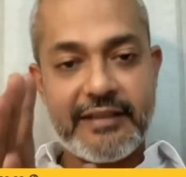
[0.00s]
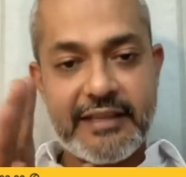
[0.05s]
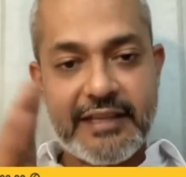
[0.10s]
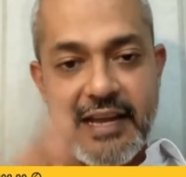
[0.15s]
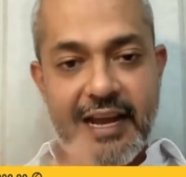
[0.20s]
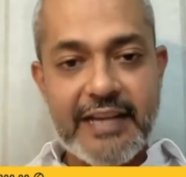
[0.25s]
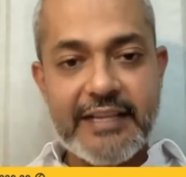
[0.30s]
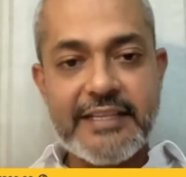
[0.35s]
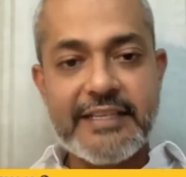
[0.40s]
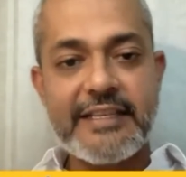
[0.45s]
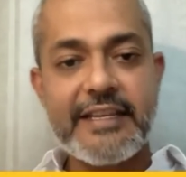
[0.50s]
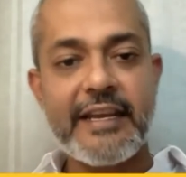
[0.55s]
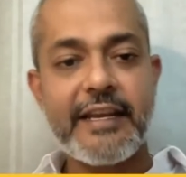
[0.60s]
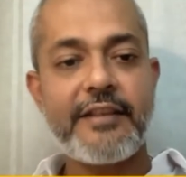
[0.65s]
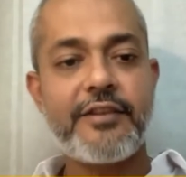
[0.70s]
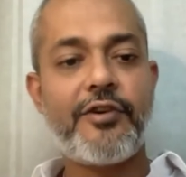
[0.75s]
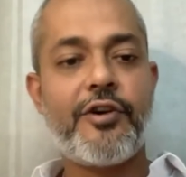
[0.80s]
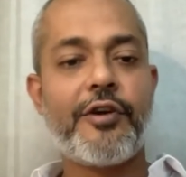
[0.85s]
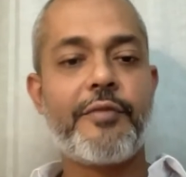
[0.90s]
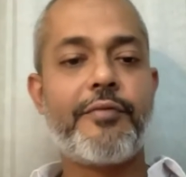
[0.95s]
That's their
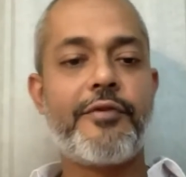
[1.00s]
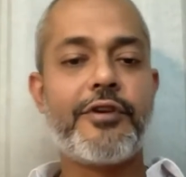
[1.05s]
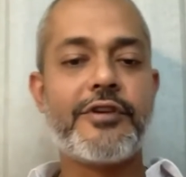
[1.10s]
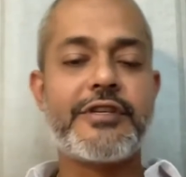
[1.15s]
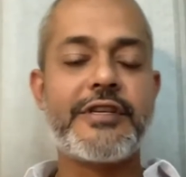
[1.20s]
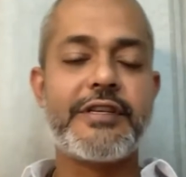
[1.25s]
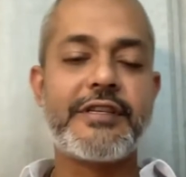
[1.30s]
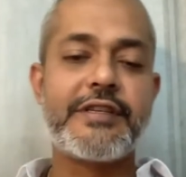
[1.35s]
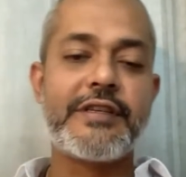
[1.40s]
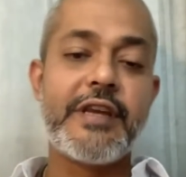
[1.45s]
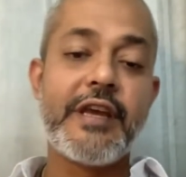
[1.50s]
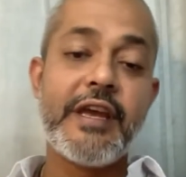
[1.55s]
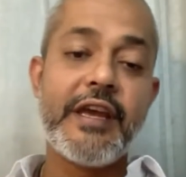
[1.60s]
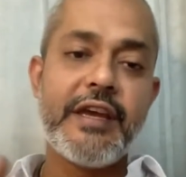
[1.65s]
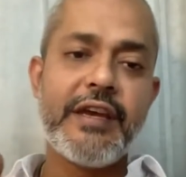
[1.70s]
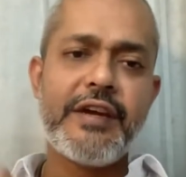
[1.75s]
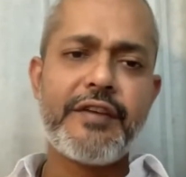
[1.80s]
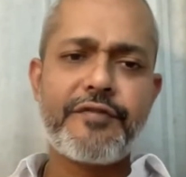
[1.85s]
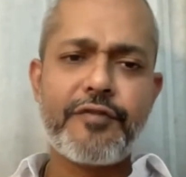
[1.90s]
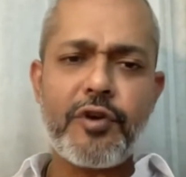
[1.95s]
thought process.
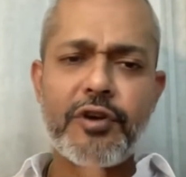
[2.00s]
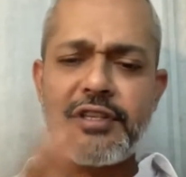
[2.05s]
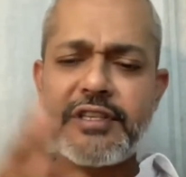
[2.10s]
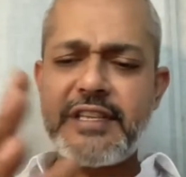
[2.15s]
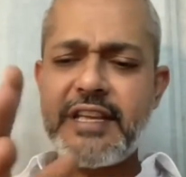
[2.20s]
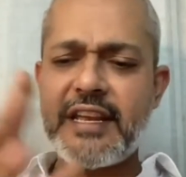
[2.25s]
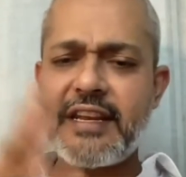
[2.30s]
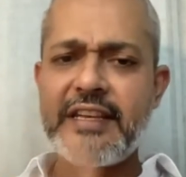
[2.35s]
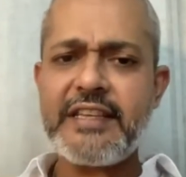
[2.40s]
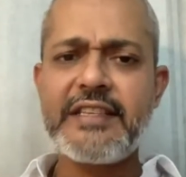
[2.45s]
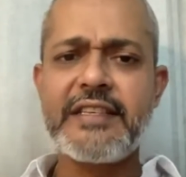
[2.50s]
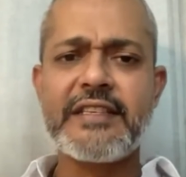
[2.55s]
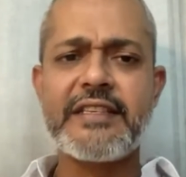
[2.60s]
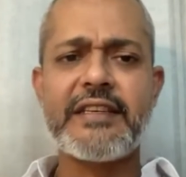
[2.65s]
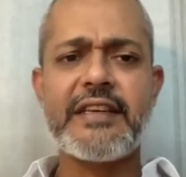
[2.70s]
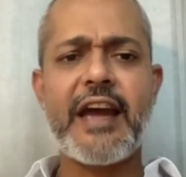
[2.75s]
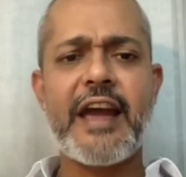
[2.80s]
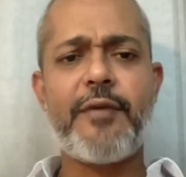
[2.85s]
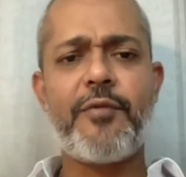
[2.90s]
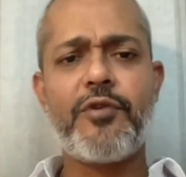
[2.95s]
Of course, there is,
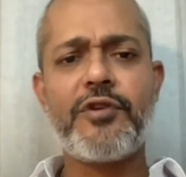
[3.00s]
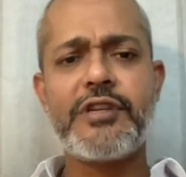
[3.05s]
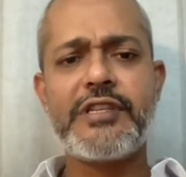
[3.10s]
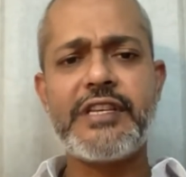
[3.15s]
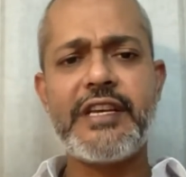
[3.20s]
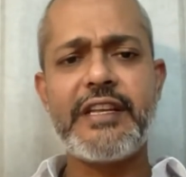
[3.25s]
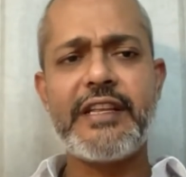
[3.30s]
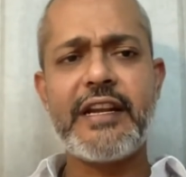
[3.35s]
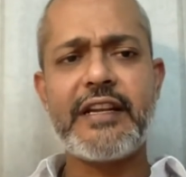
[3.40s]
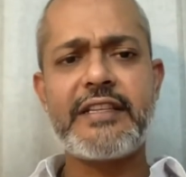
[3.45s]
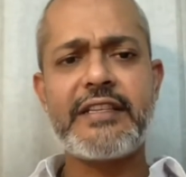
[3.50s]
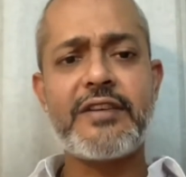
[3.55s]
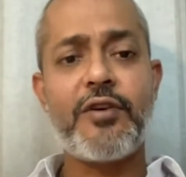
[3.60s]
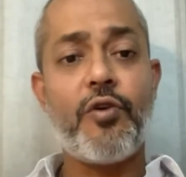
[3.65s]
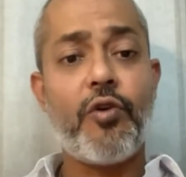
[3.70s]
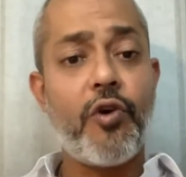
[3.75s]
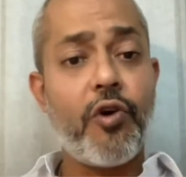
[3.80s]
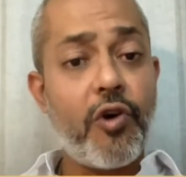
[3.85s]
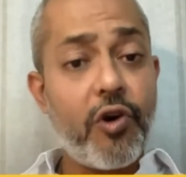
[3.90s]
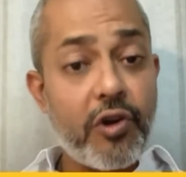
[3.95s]
I won't say that's
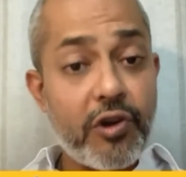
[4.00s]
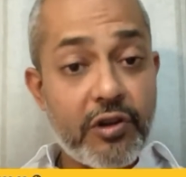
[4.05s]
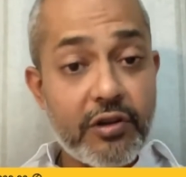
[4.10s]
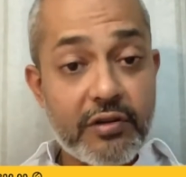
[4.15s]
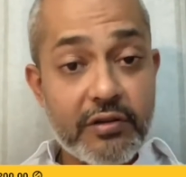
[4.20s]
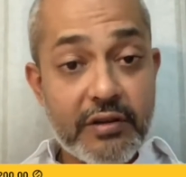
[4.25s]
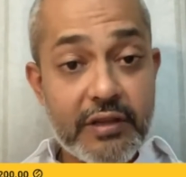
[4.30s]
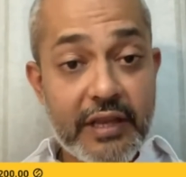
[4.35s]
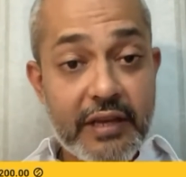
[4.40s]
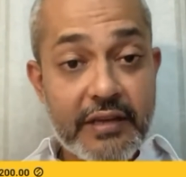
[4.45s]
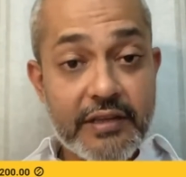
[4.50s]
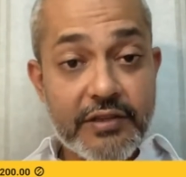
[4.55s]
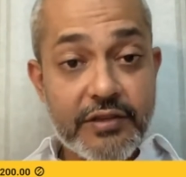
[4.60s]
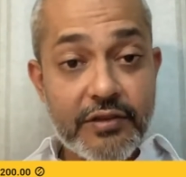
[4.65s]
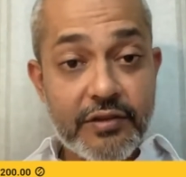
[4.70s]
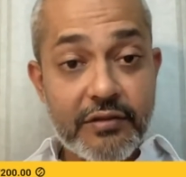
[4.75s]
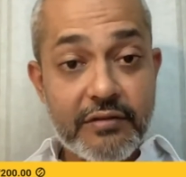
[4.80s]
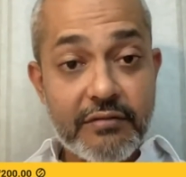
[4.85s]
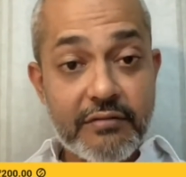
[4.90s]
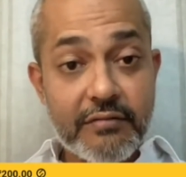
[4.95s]
all there is
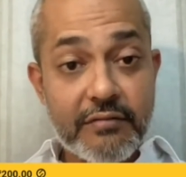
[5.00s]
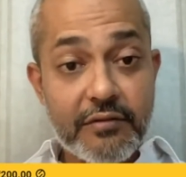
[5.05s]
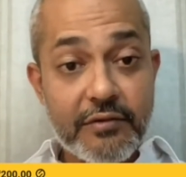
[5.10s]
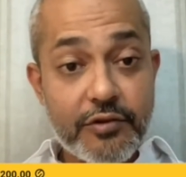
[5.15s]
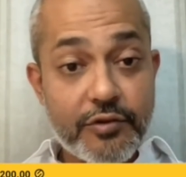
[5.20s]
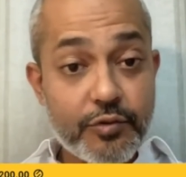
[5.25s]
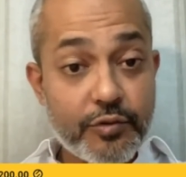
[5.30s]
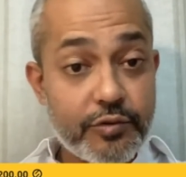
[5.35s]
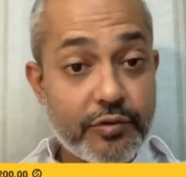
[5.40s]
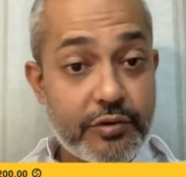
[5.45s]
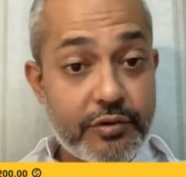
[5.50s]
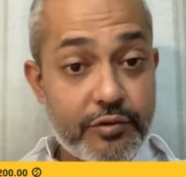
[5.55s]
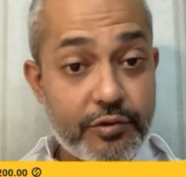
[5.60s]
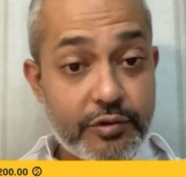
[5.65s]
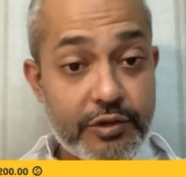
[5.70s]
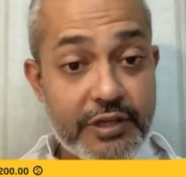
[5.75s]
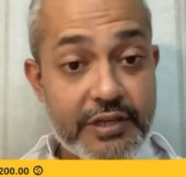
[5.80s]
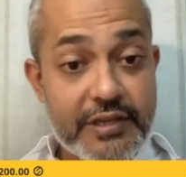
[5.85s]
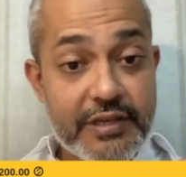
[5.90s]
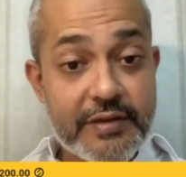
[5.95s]
to
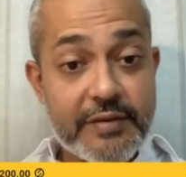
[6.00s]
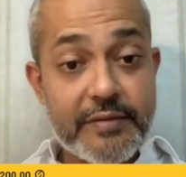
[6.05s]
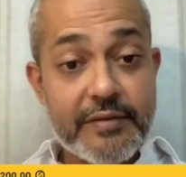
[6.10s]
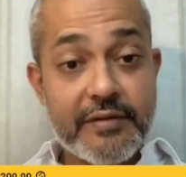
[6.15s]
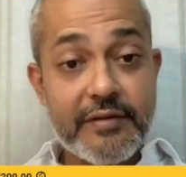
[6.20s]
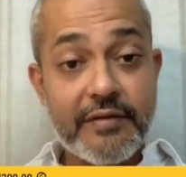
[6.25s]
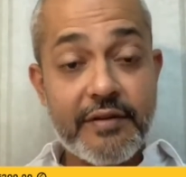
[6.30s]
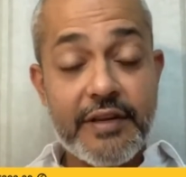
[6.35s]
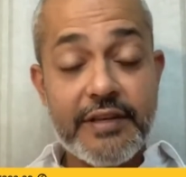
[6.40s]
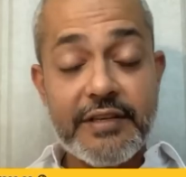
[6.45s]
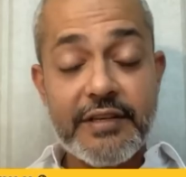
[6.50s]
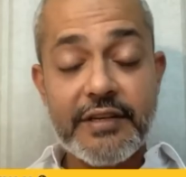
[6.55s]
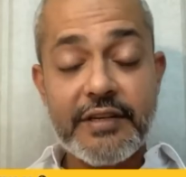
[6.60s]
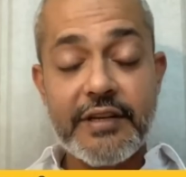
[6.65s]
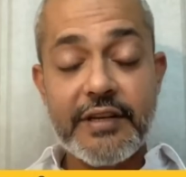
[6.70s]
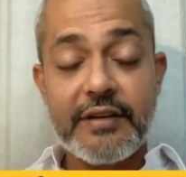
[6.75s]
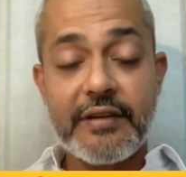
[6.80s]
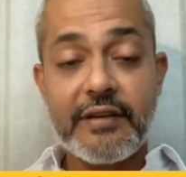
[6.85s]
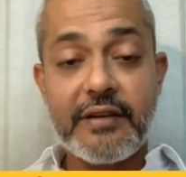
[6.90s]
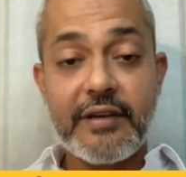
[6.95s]
this
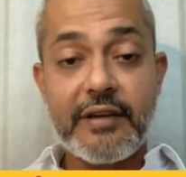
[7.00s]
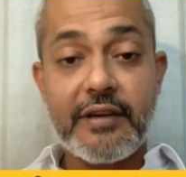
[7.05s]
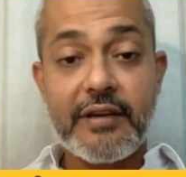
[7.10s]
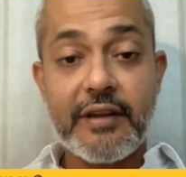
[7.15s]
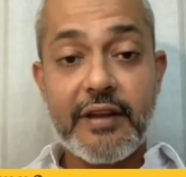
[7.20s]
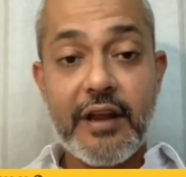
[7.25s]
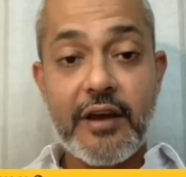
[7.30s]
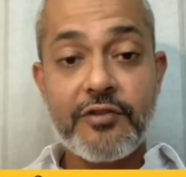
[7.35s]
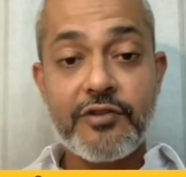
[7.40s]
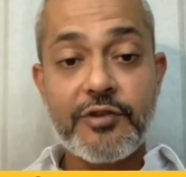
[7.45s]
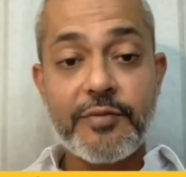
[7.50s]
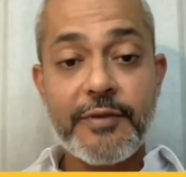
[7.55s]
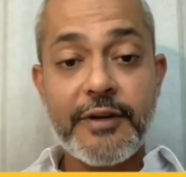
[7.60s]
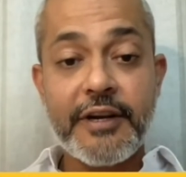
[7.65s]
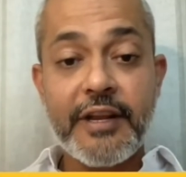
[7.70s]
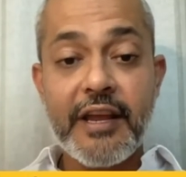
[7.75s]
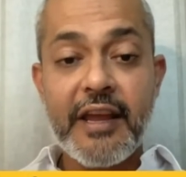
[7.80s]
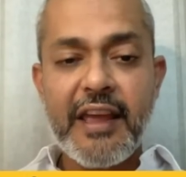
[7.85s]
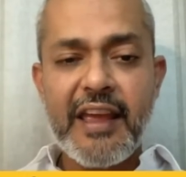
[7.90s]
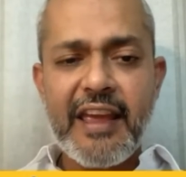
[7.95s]
recent
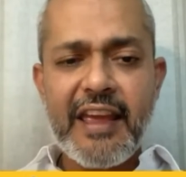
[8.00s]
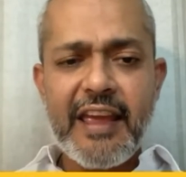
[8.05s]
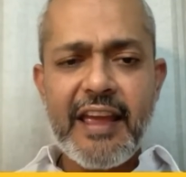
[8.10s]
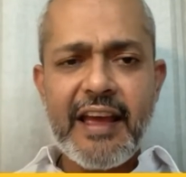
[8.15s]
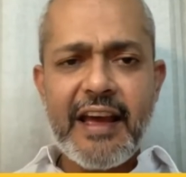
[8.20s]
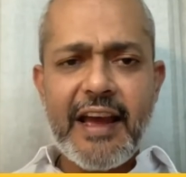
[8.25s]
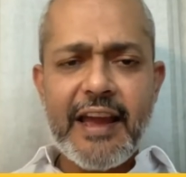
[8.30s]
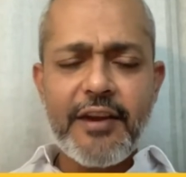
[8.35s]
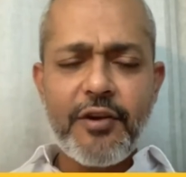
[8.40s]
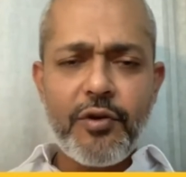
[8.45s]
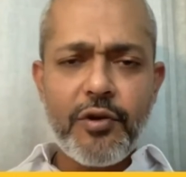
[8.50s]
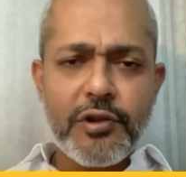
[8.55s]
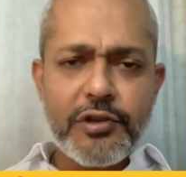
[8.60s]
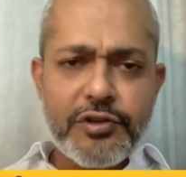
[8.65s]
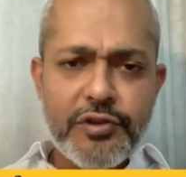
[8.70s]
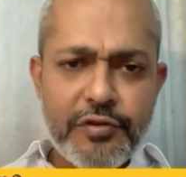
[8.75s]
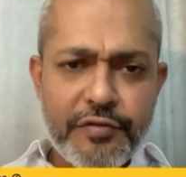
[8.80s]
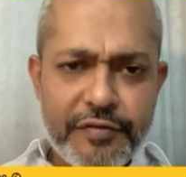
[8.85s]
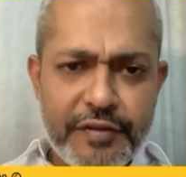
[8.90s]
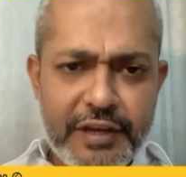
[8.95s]
announcement. I
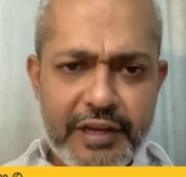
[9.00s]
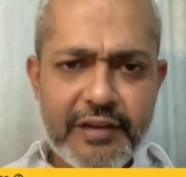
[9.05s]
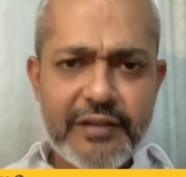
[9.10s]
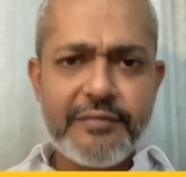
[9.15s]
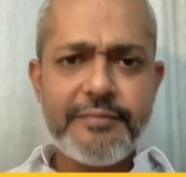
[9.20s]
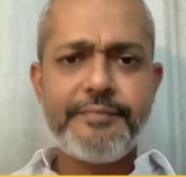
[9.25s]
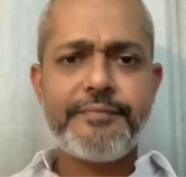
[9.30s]
also feel